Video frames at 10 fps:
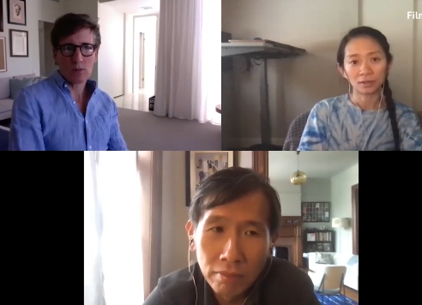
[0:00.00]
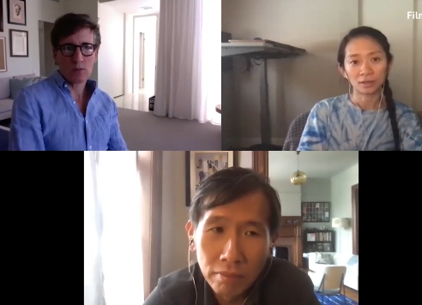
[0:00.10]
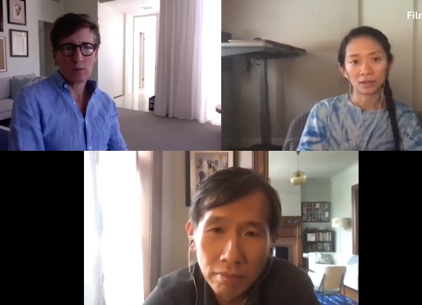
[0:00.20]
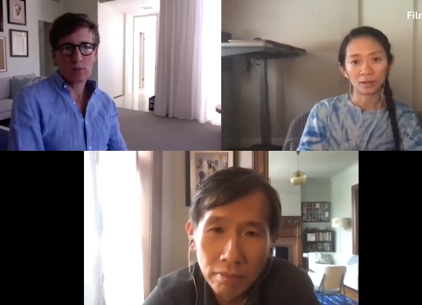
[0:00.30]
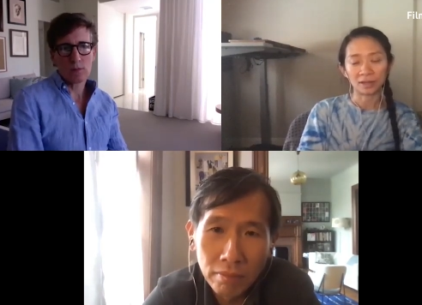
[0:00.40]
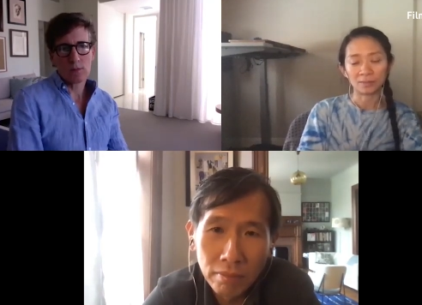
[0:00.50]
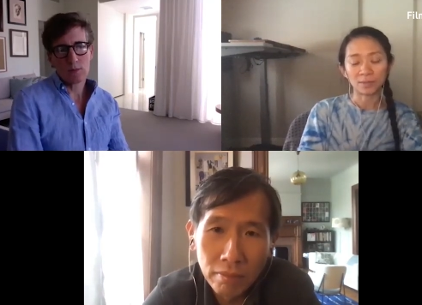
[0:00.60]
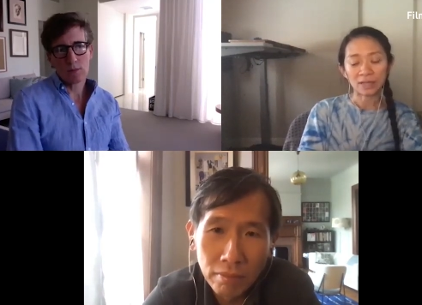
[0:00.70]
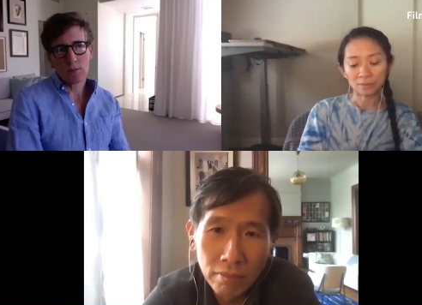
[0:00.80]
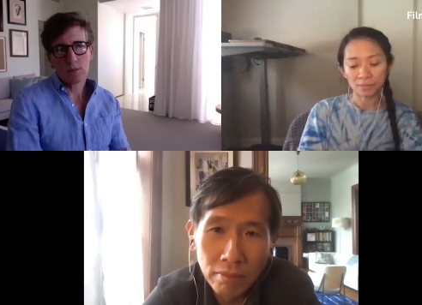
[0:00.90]
Speaker 1: uh, and it
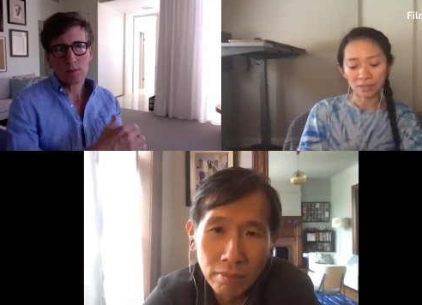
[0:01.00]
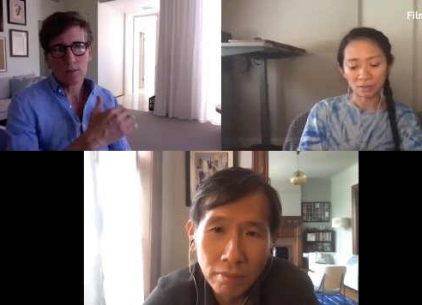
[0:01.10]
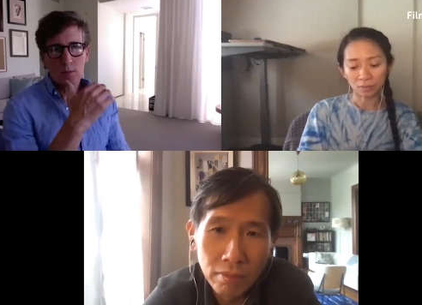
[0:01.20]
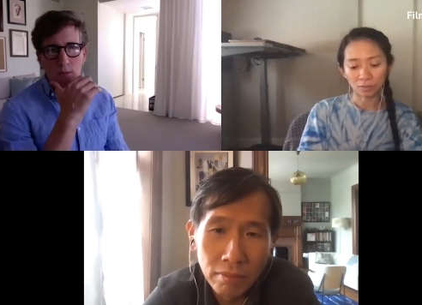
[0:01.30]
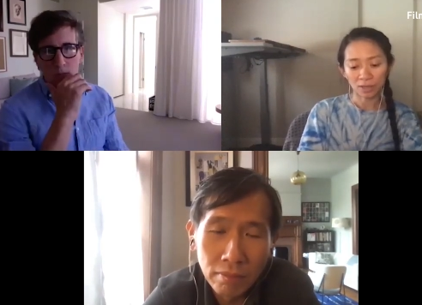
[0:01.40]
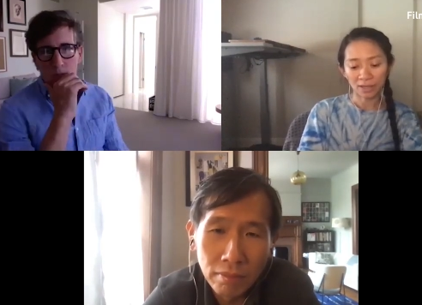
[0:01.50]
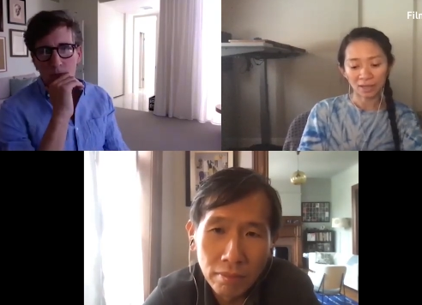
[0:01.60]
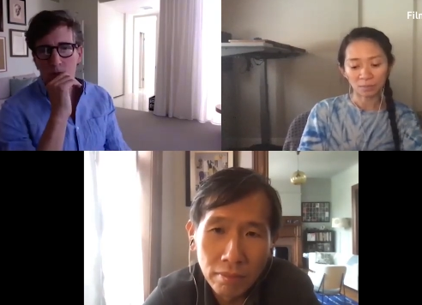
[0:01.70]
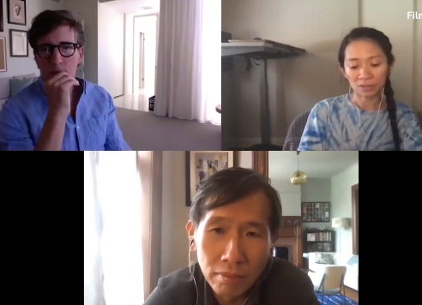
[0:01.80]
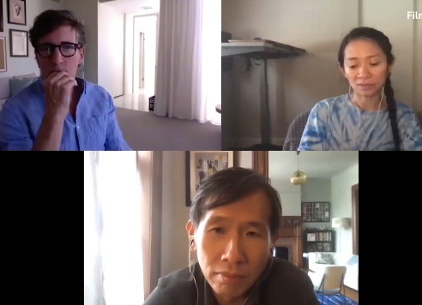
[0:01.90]
made me who I
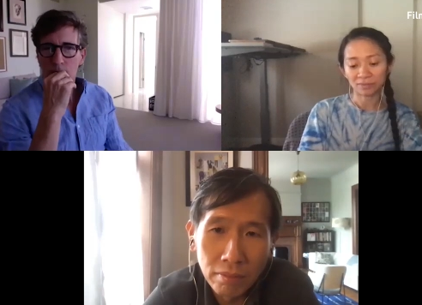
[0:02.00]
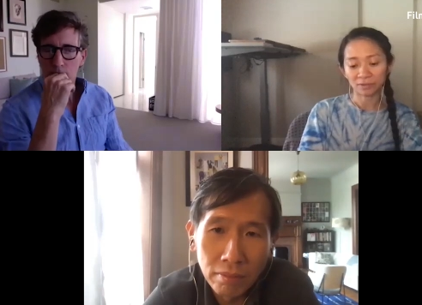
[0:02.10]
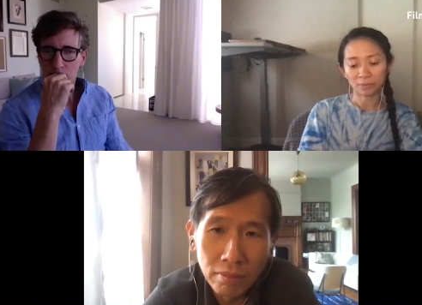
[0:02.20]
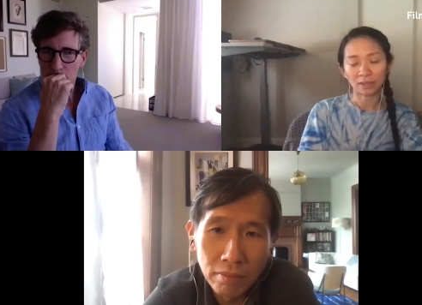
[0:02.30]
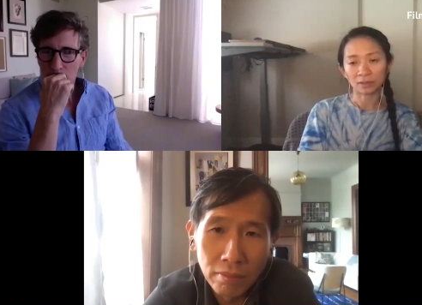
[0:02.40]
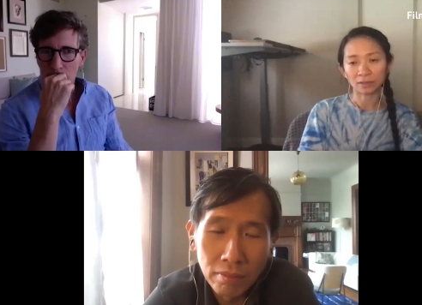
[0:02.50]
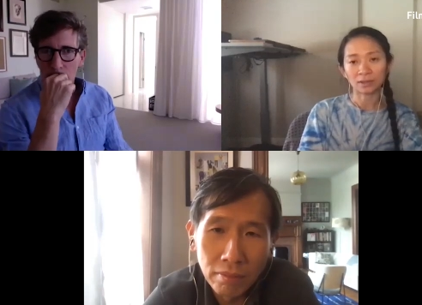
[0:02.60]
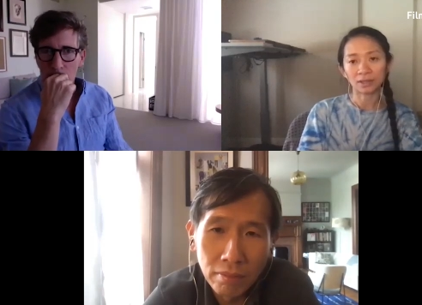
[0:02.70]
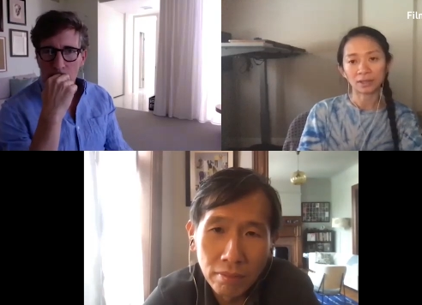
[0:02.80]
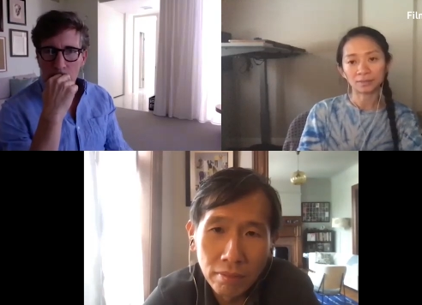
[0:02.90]
am as the filmmaker
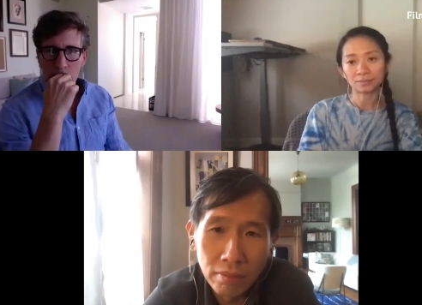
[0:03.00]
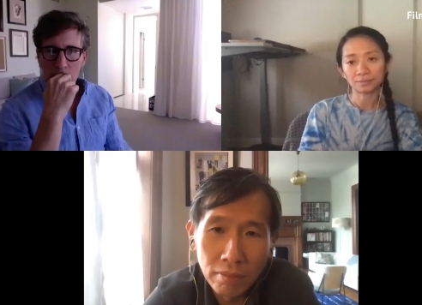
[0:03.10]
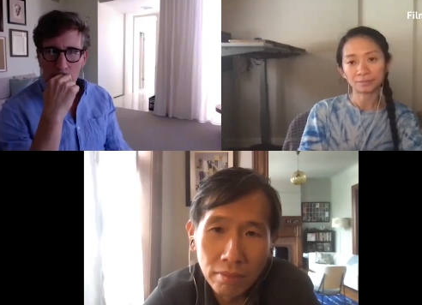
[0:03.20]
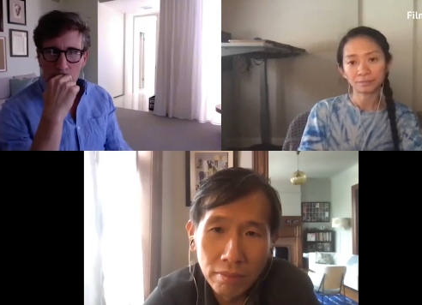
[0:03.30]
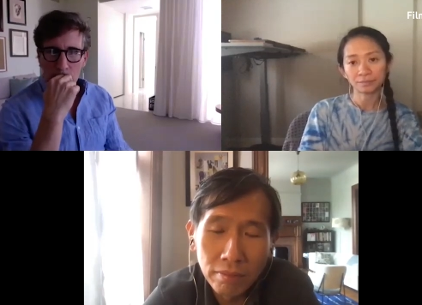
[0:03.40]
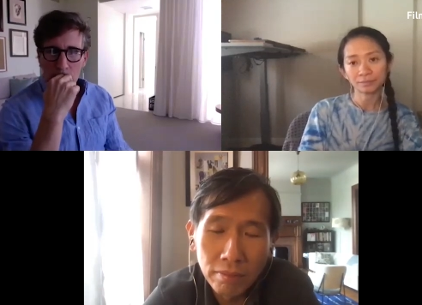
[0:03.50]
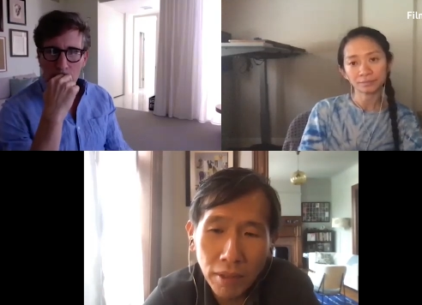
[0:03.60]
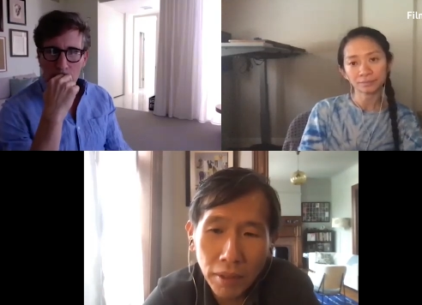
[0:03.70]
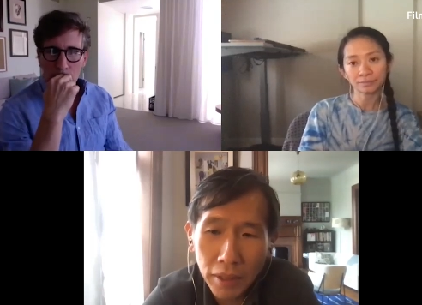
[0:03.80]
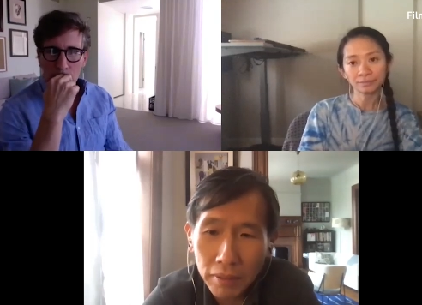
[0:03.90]
today.
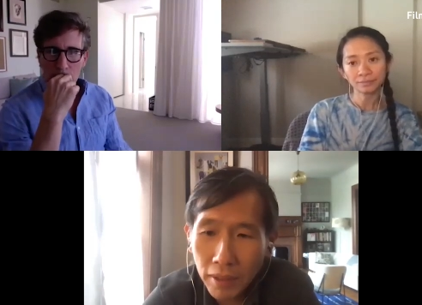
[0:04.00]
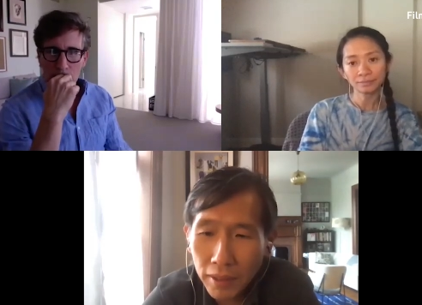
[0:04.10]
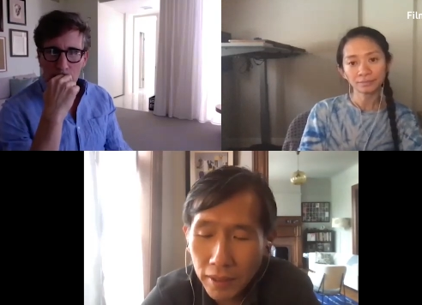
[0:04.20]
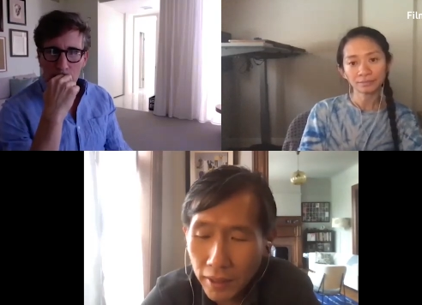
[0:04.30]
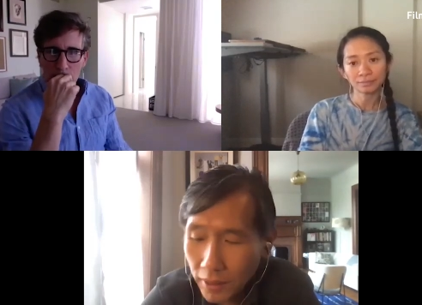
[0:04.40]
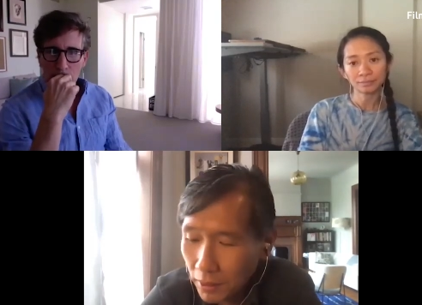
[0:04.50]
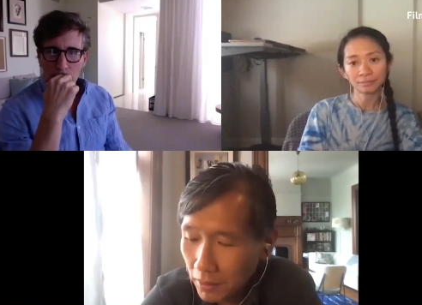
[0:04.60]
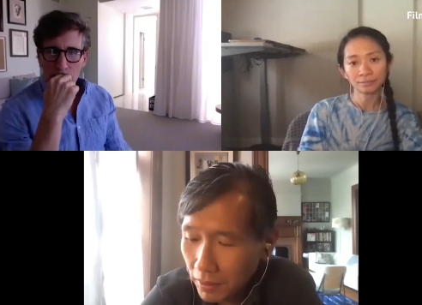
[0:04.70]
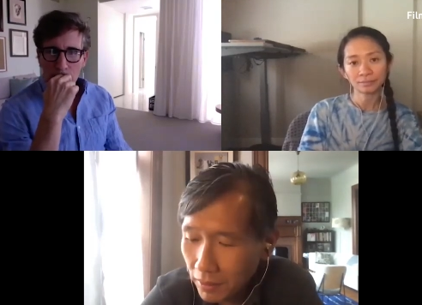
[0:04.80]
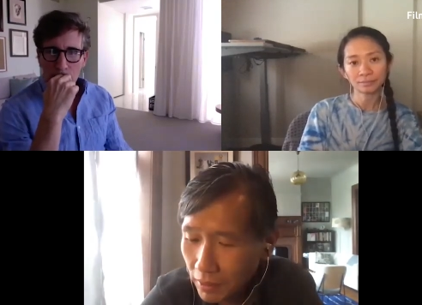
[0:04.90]
Speaker 2: I think that's a good
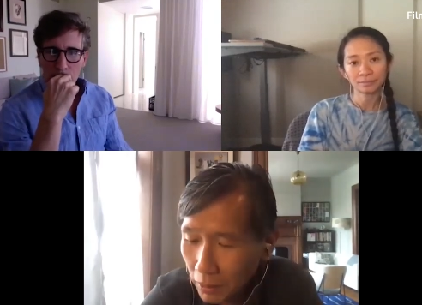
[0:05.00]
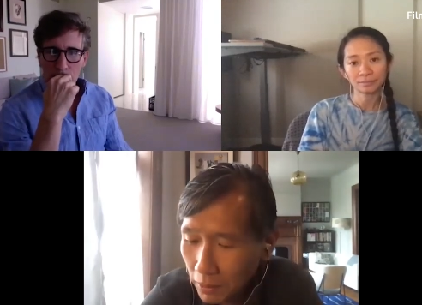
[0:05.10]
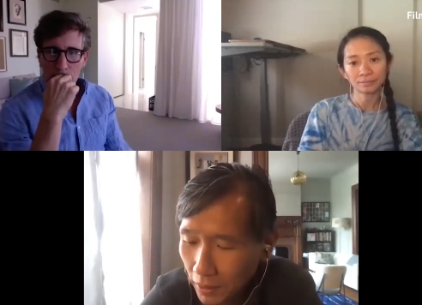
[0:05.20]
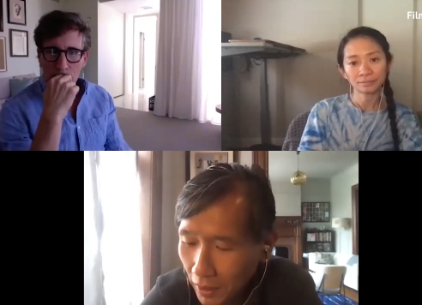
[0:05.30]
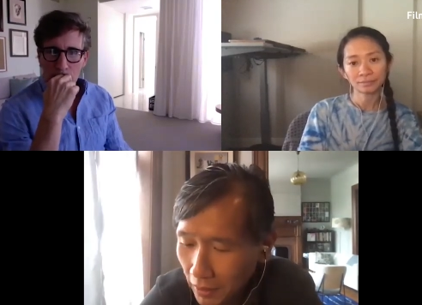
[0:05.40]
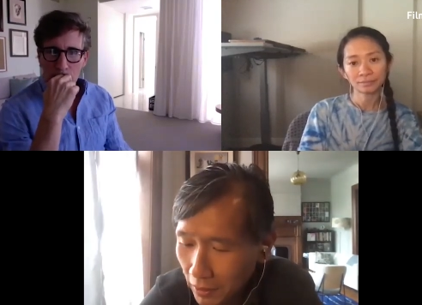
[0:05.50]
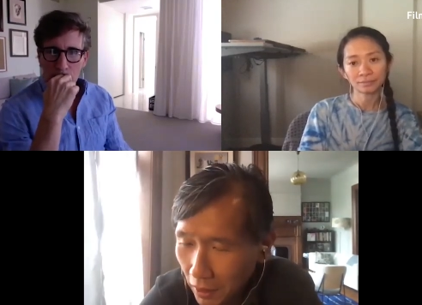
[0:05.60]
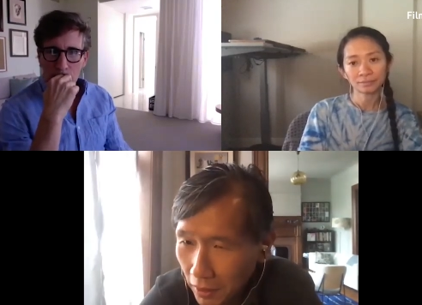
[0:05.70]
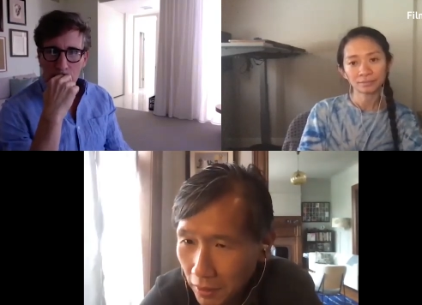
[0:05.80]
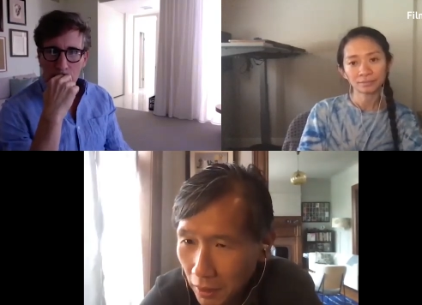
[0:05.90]
note to end
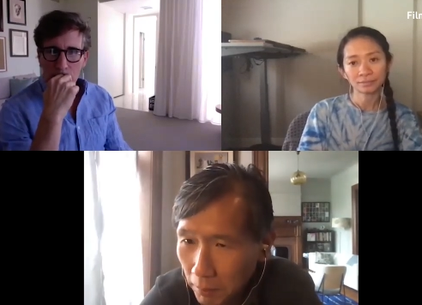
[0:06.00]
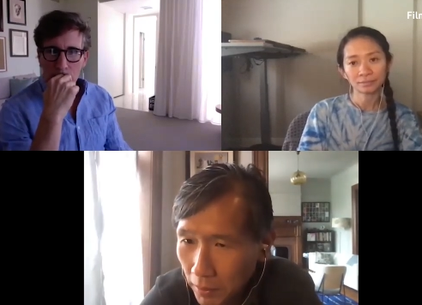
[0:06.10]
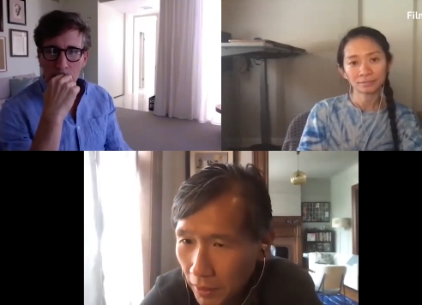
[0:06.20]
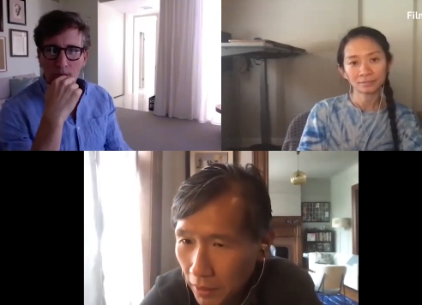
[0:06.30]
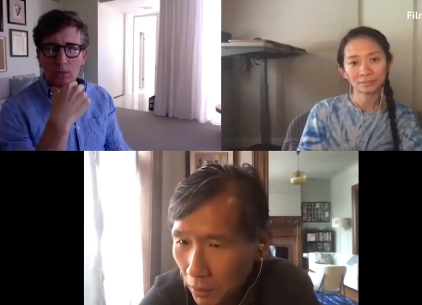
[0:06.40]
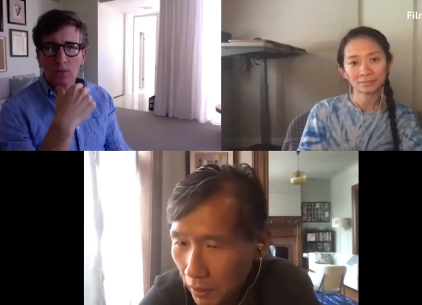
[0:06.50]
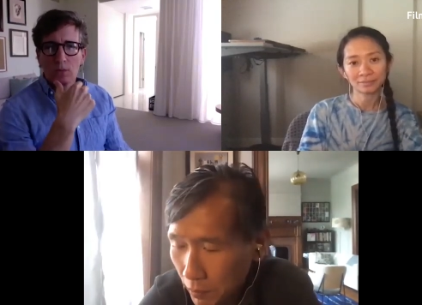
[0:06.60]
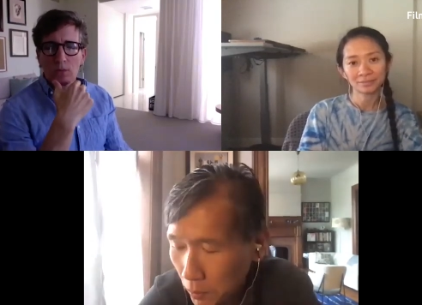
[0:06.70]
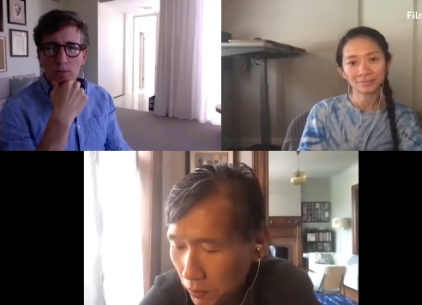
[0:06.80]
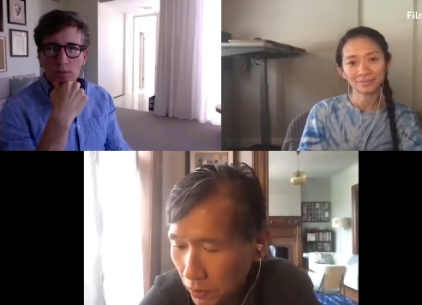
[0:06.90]
on. Um, thank you,
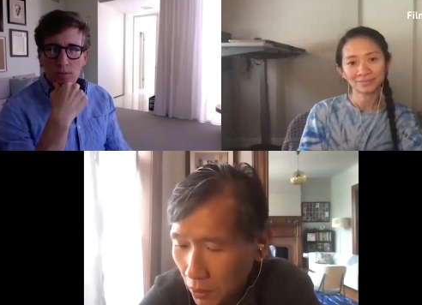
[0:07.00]
everyone, for your